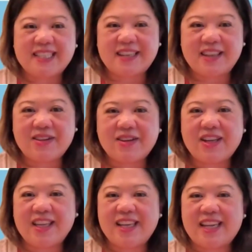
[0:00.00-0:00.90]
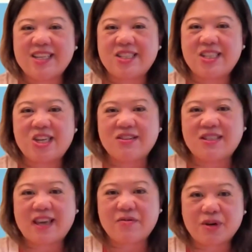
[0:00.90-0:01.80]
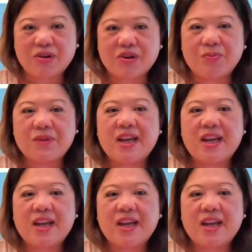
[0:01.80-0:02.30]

is on the call, and he actually chairs that work group.